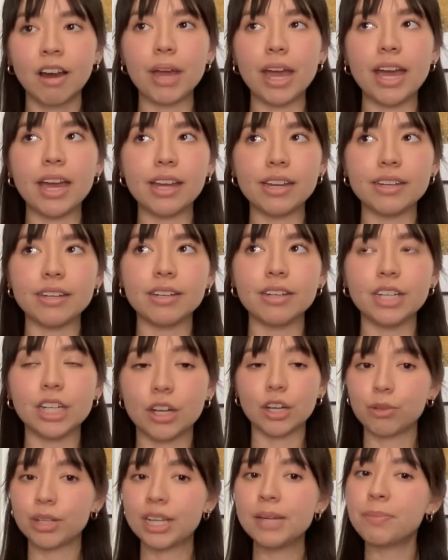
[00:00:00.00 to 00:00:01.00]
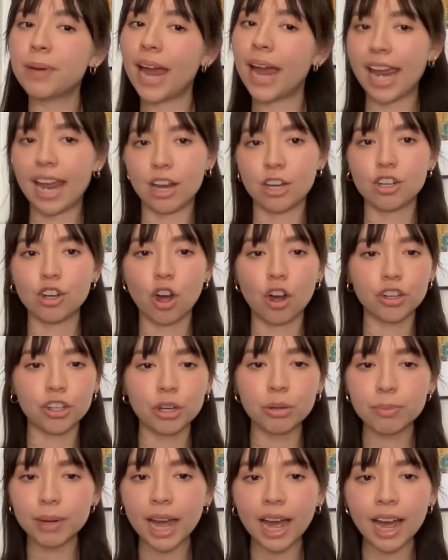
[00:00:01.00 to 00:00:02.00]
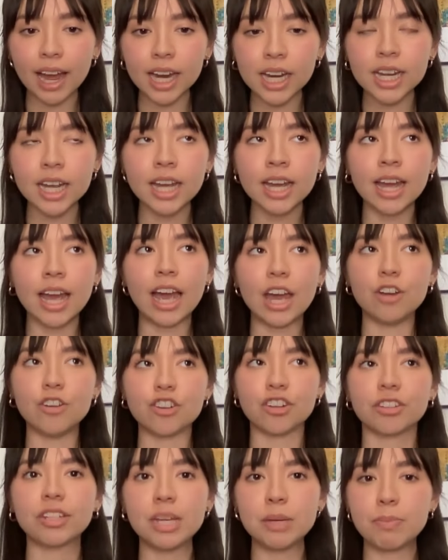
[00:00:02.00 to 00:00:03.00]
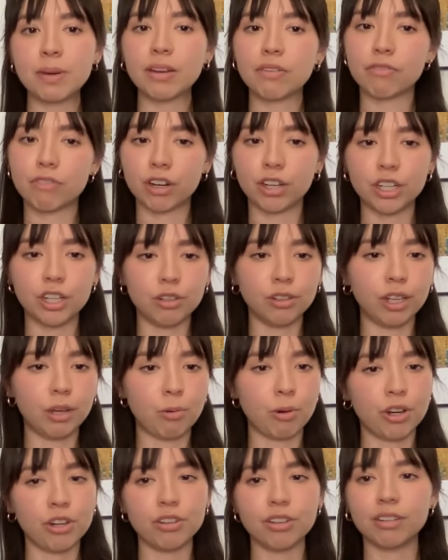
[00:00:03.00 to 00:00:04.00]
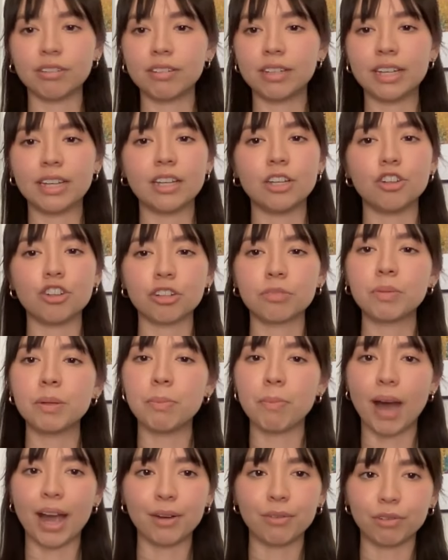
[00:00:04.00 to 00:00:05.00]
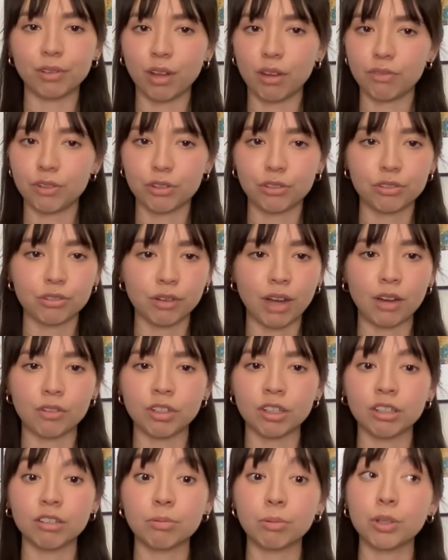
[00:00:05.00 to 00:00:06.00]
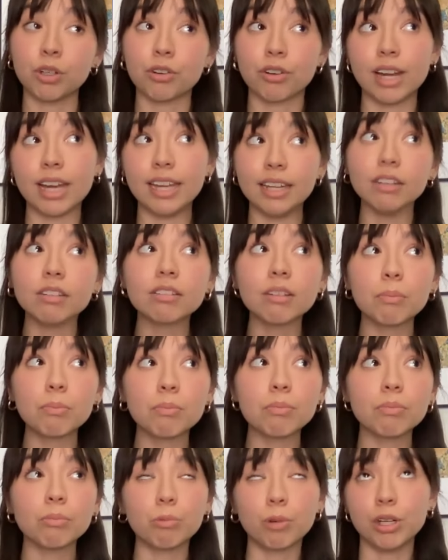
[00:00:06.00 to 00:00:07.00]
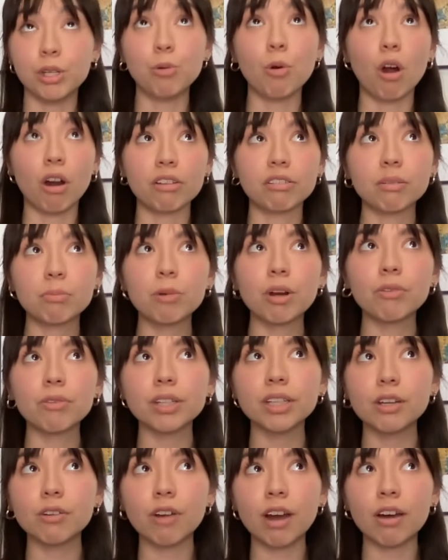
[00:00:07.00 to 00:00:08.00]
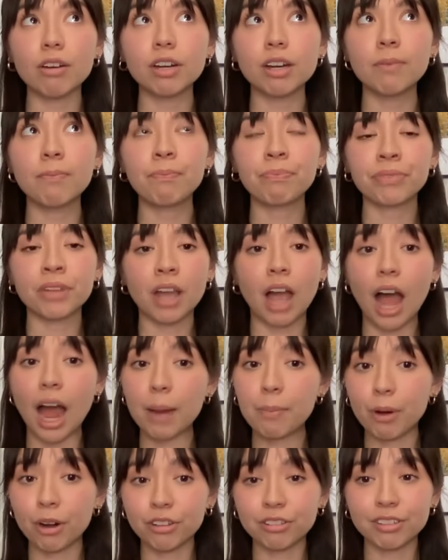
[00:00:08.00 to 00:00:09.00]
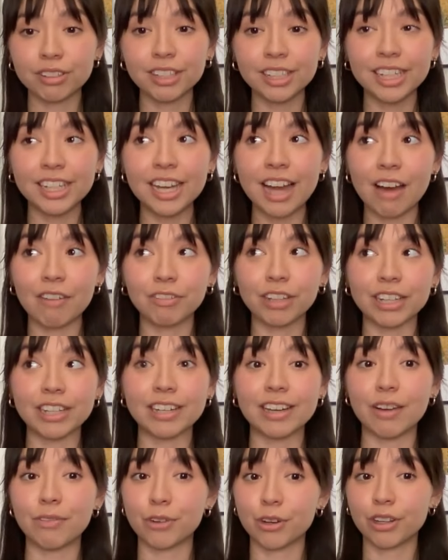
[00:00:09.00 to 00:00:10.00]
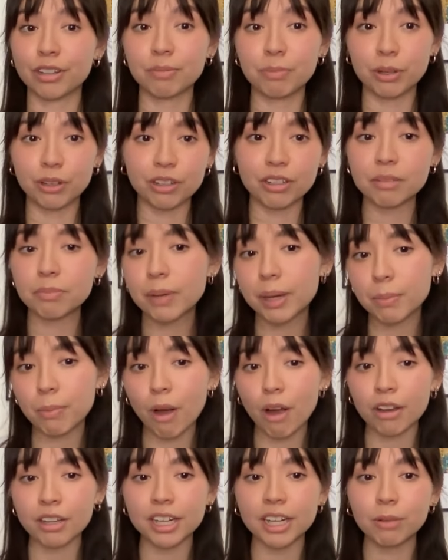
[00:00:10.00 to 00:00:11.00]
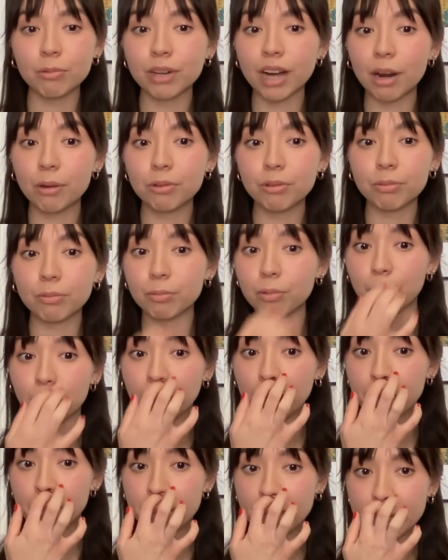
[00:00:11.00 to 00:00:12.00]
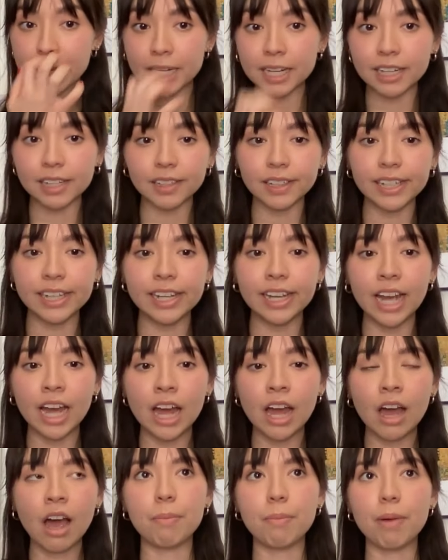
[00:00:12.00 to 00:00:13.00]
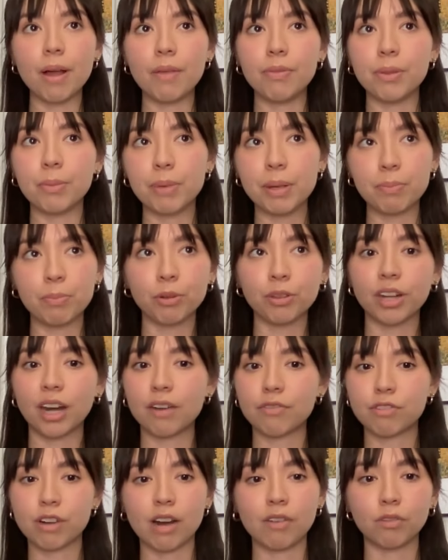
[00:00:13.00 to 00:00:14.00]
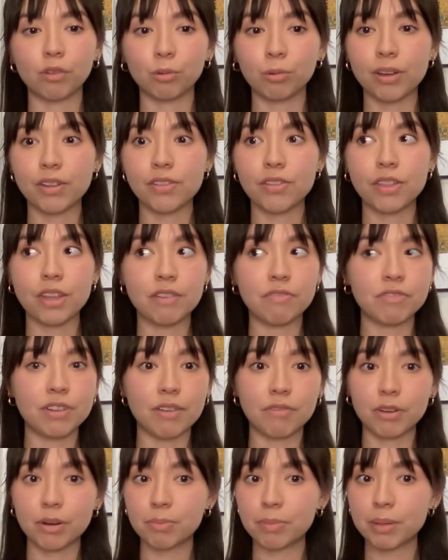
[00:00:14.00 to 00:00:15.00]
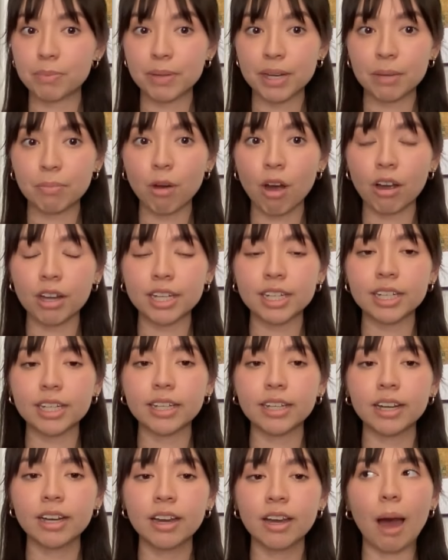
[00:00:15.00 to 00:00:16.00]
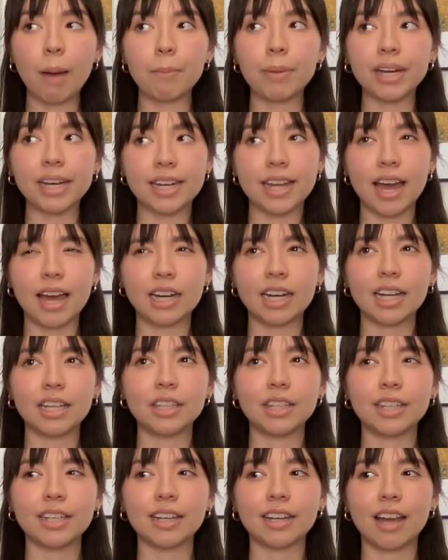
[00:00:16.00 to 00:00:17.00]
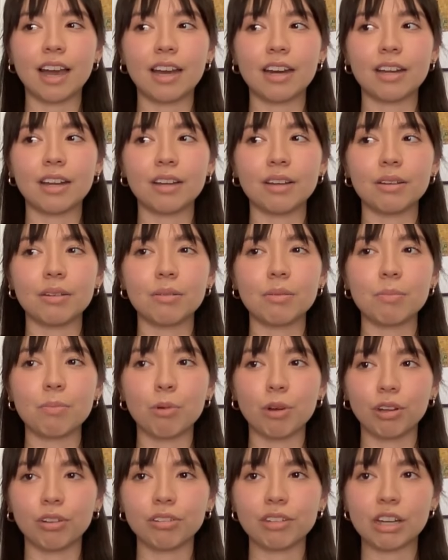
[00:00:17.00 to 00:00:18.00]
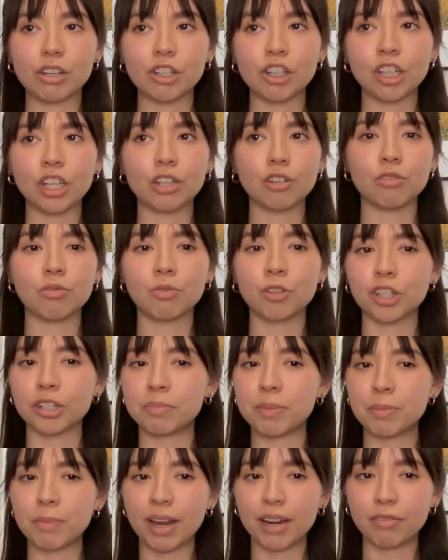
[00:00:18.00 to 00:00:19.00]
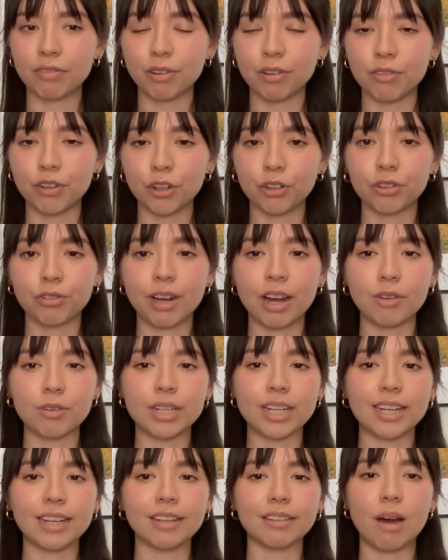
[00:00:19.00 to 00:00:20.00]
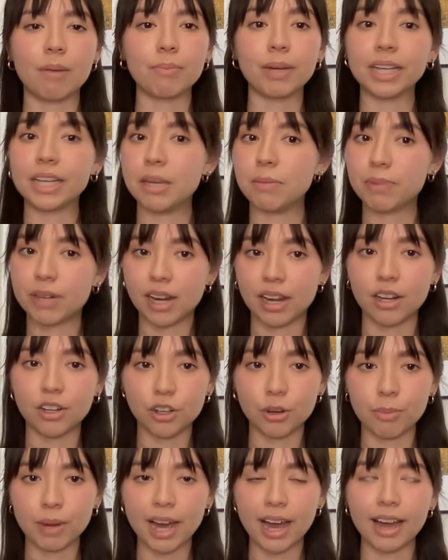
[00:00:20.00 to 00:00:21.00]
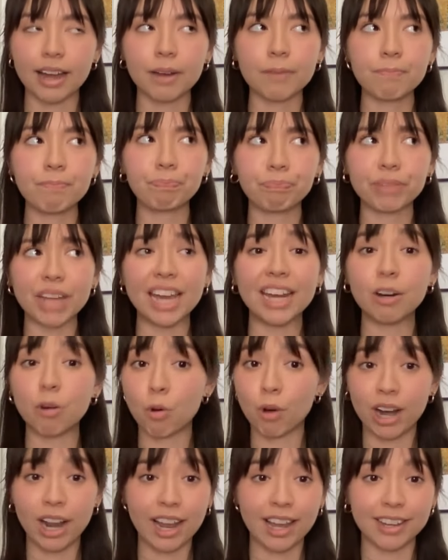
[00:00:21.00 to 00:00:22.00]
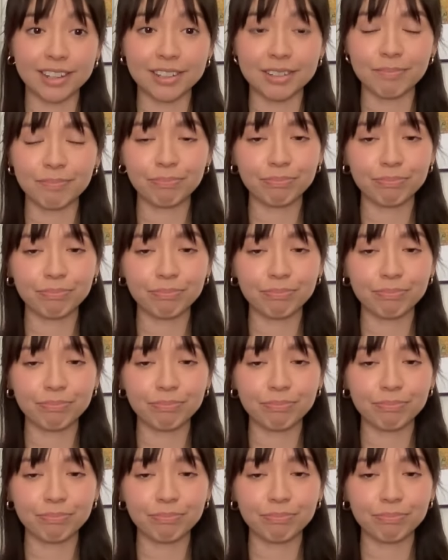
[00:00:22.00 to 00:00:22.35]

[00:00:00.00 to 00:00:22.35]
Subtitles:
And keep a hand on your bag and just keep it in front of you, like where you could see it, and just be mindful of your surroundings when you are somewhere really crowded. I personally have, like, never experienced pickpocketing when like, being in Italy, and the people that I've traveled with, they've never been pickpocketed, but again, I think it kinda boils down to, like, just be mindful of your surroundings, and keep an eye on your bag and or hand.